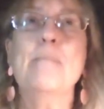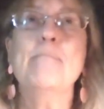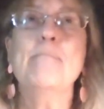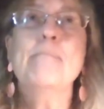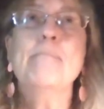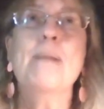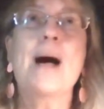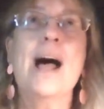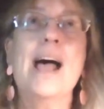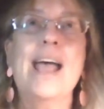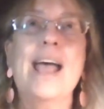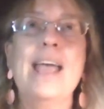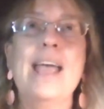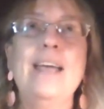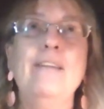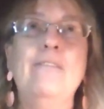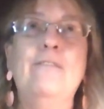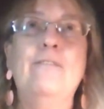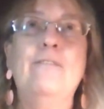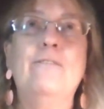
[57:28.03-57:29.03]

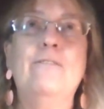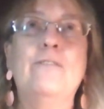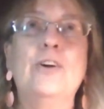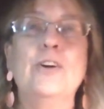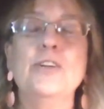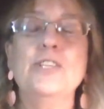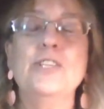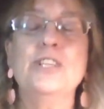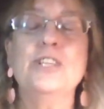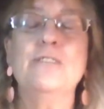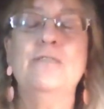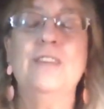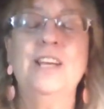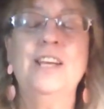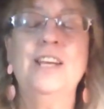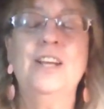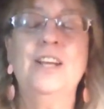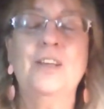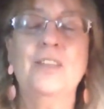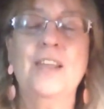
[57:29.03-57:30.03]
My first
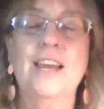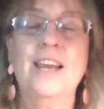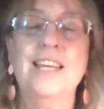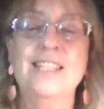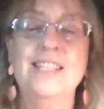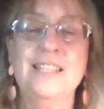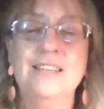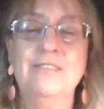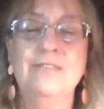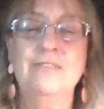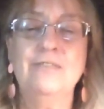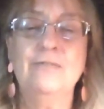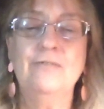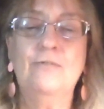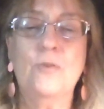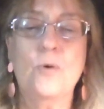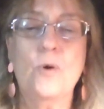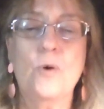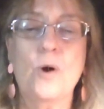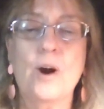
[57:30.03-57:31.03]
video that I did
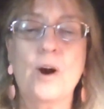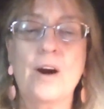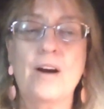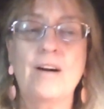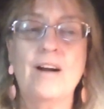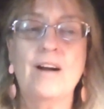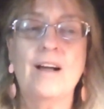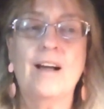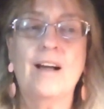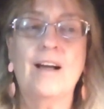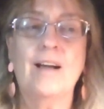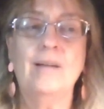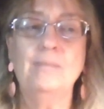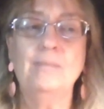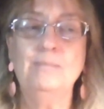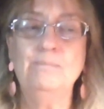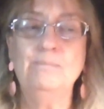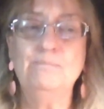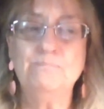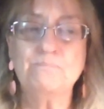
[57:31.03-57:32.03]
for
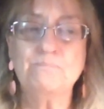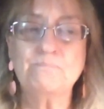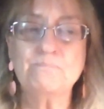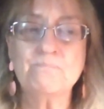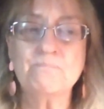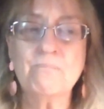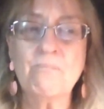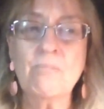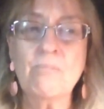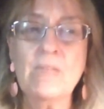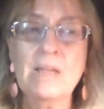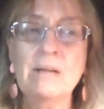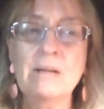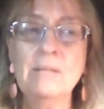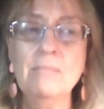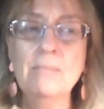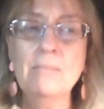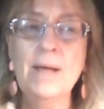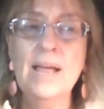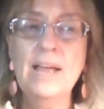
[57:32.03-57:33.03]

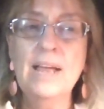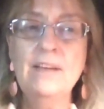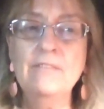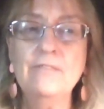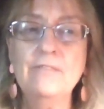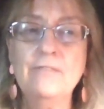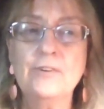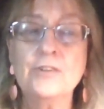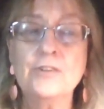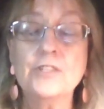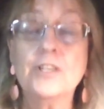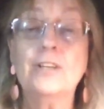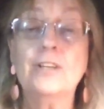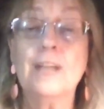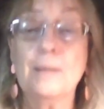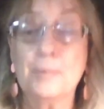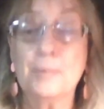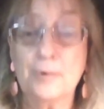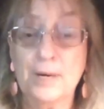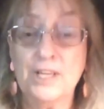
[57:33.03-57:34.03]
my first
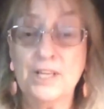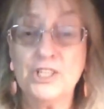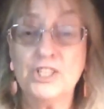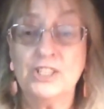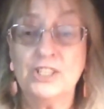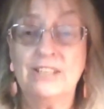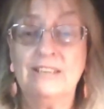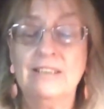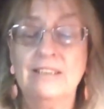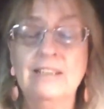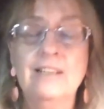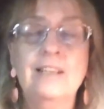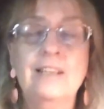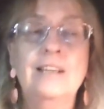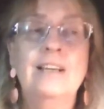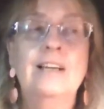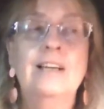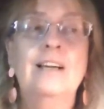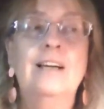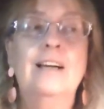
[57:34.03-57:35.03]
collaboration,
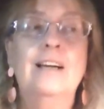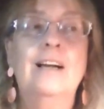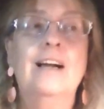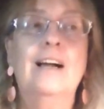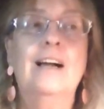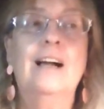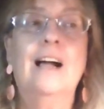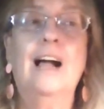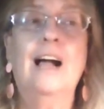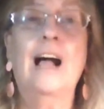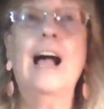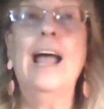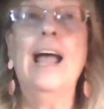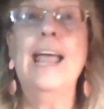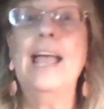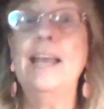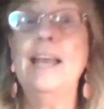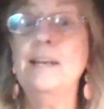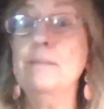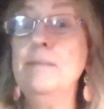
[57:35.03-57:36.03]
I
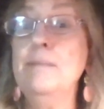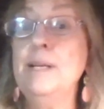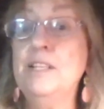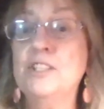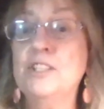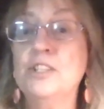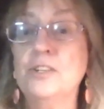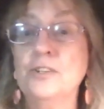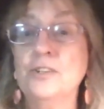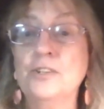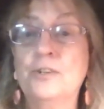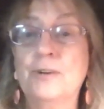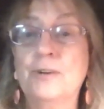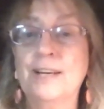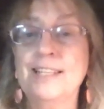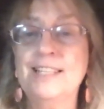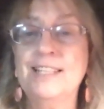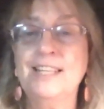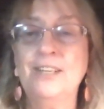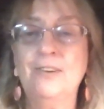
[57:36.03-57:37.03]
had to meet certain
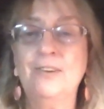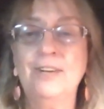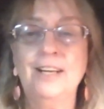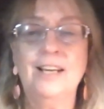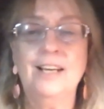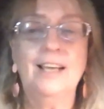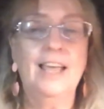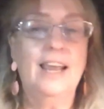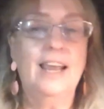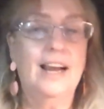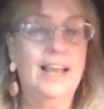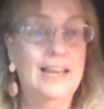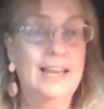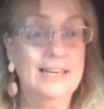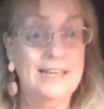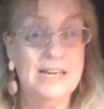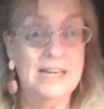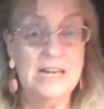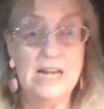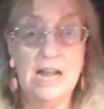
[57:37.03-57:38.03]
criteria, and I
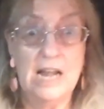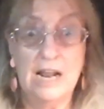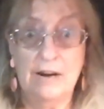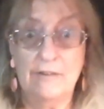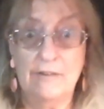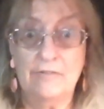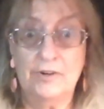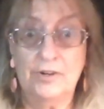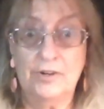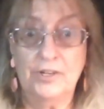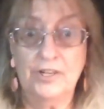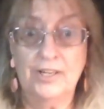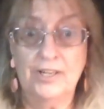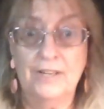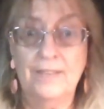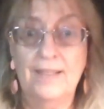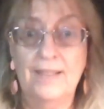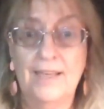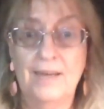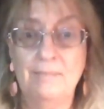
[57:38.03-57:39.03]
had never
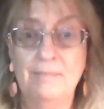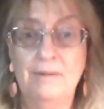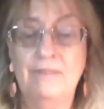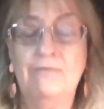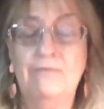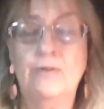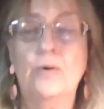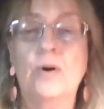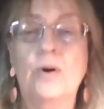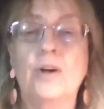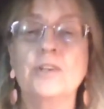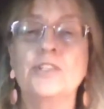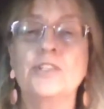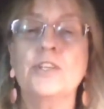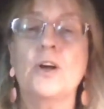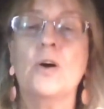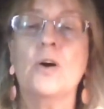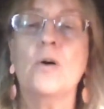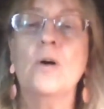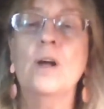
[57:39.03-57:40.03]
done that before.
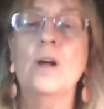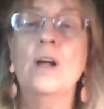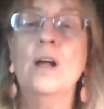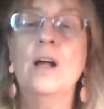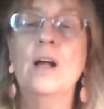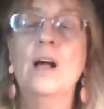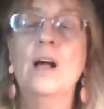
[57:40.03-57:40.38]
So